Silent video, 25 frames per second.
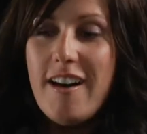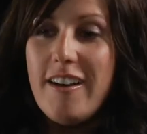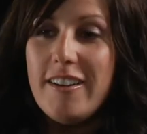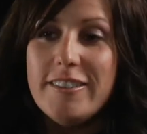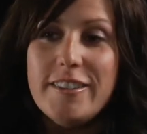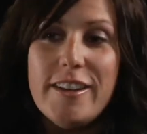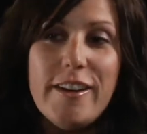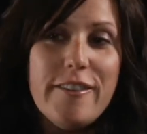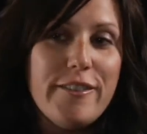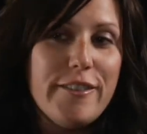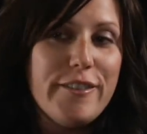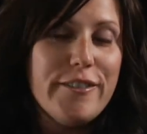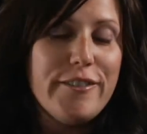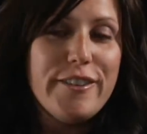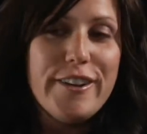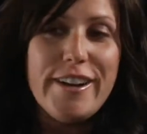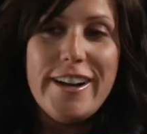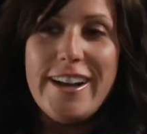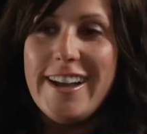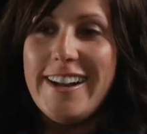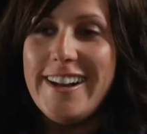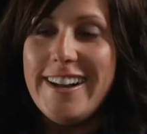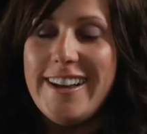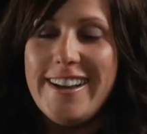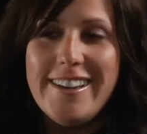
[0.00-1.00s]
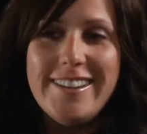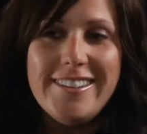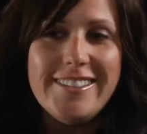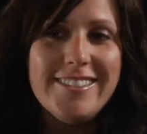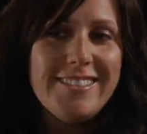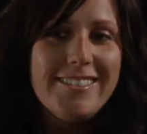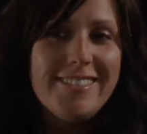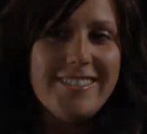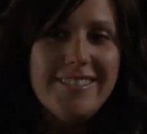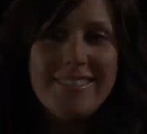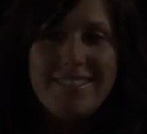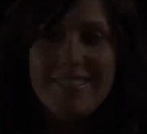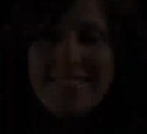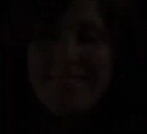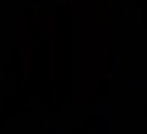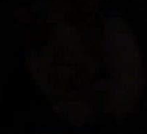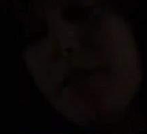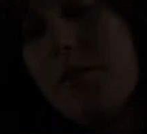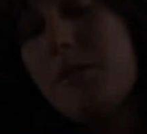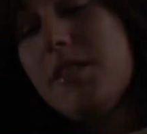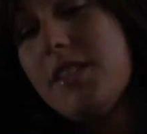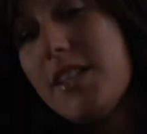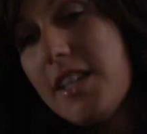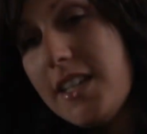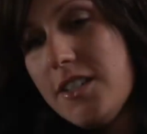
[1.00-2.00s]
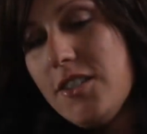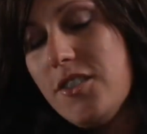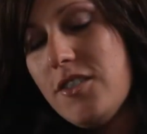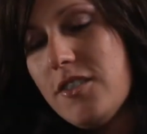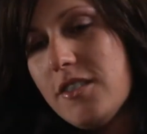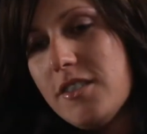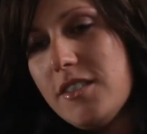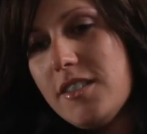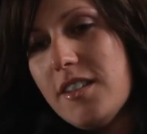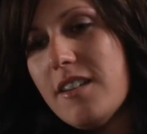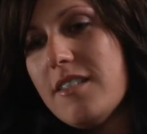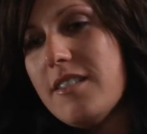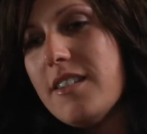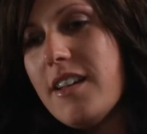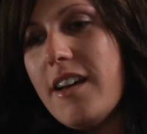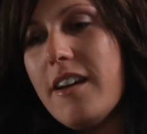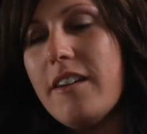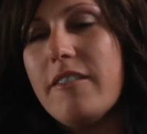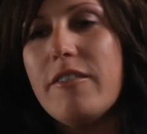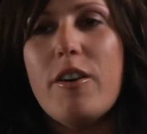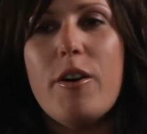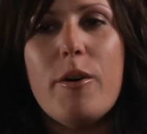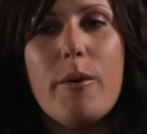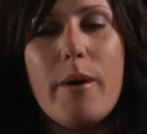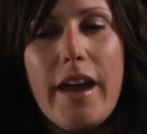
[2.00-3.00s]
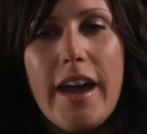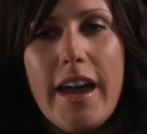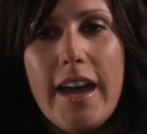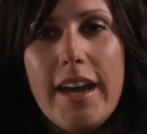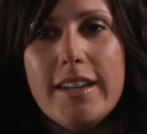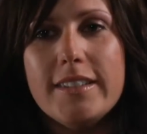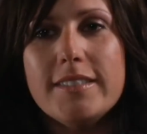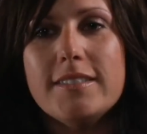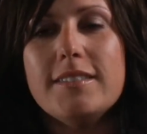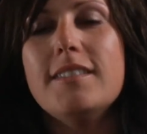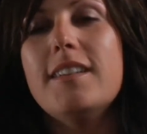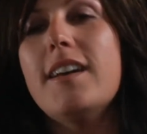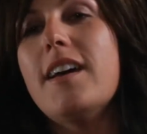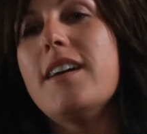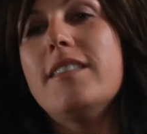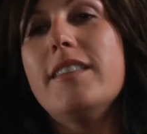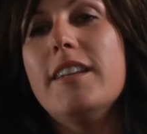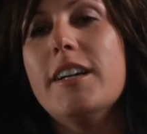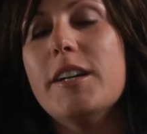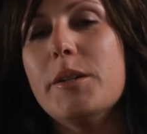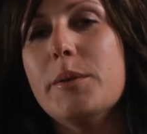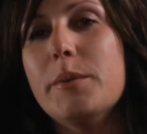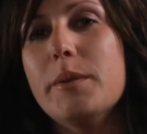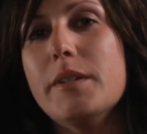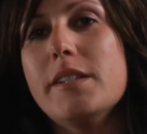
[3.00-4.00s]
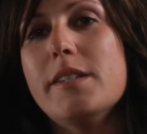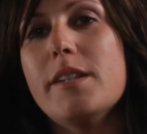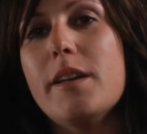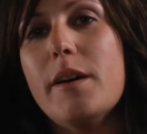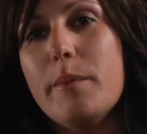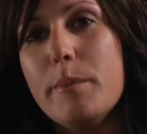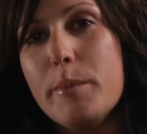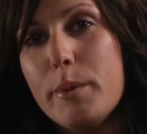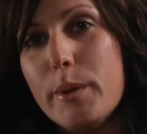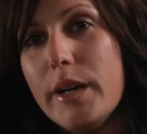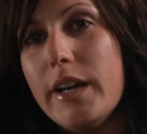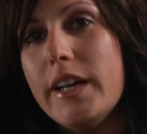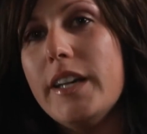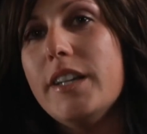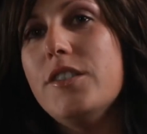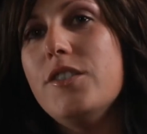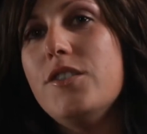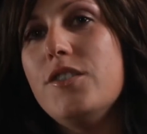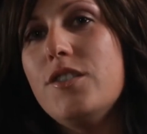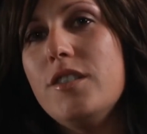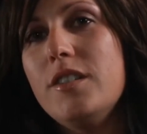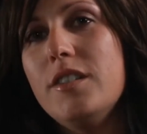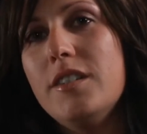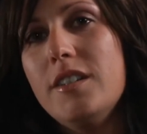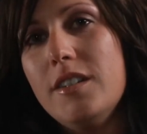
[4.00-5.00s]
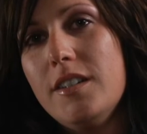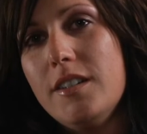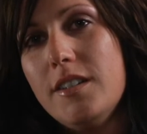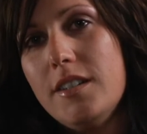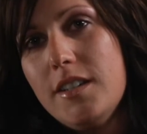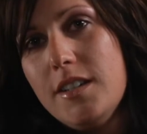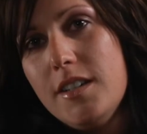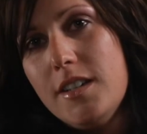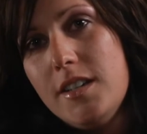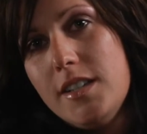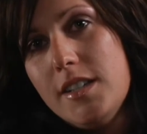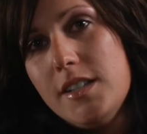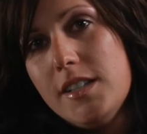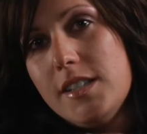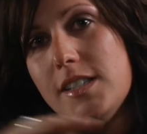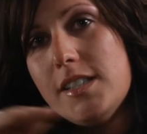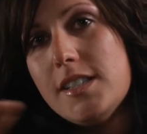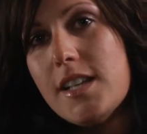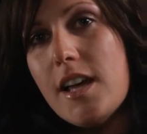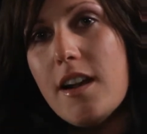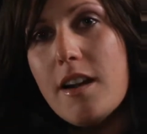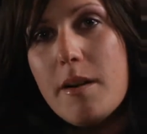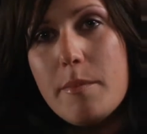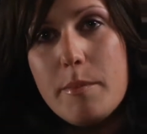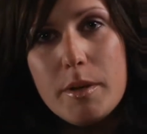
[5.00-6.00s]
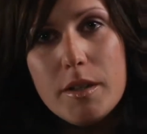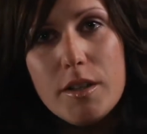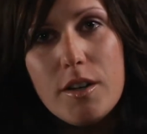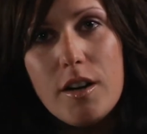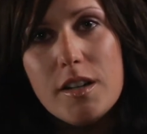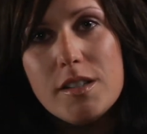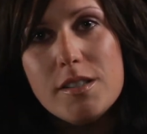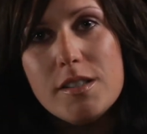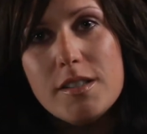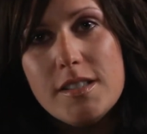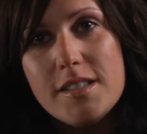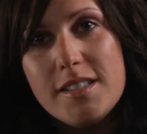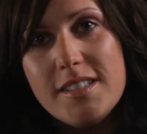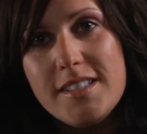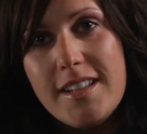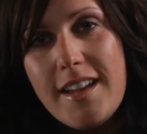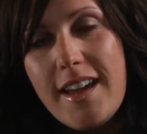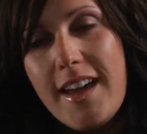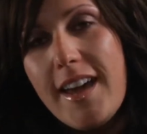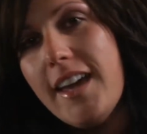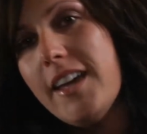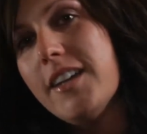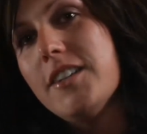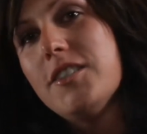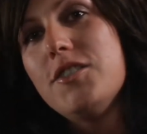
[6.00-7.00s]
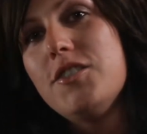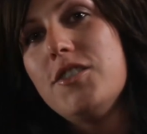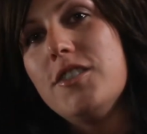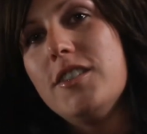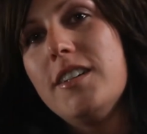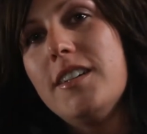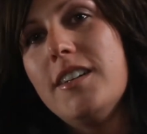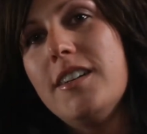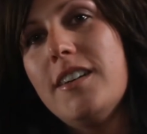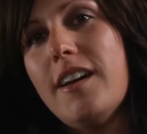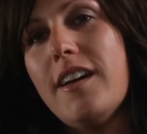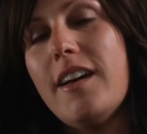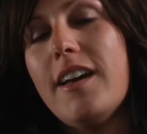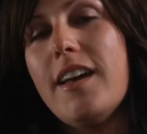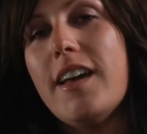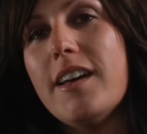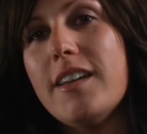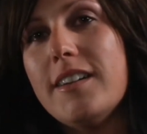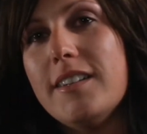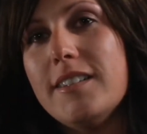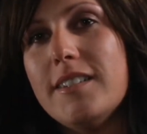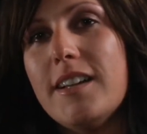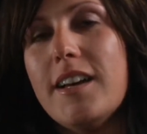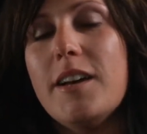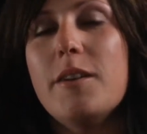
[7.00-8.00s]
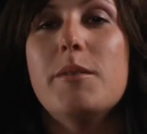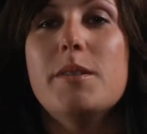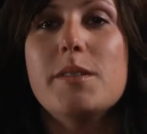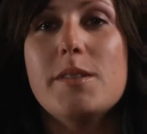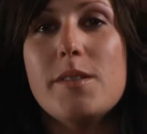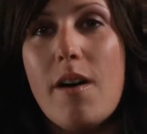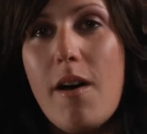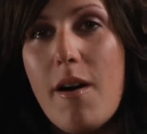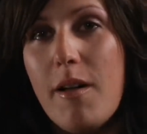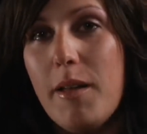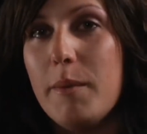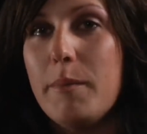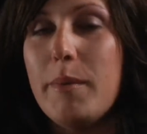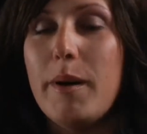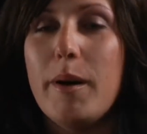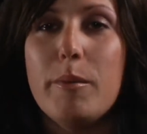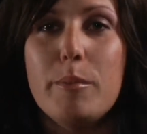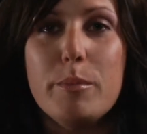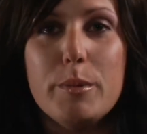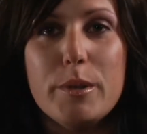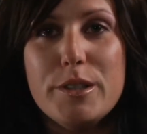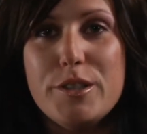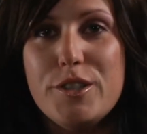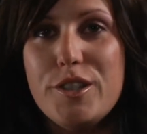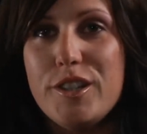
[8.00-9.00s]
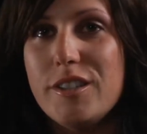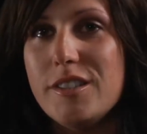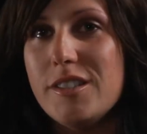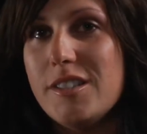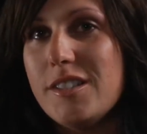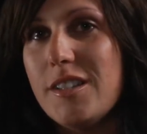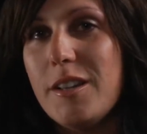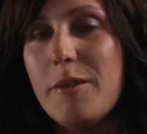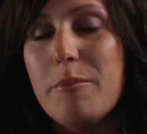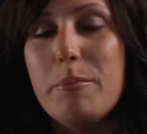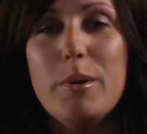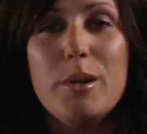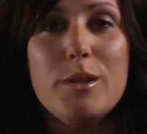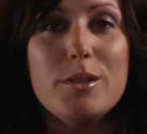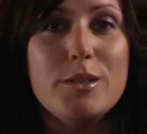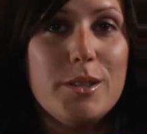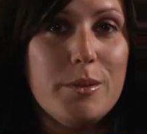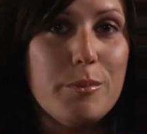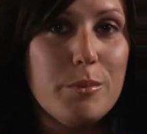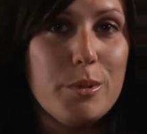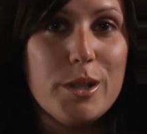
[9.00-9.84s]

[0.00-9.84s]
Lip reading: never forget it. It was Easter Sunday of '08, and there was a bridge set up across the stage. And it was all about bridges and building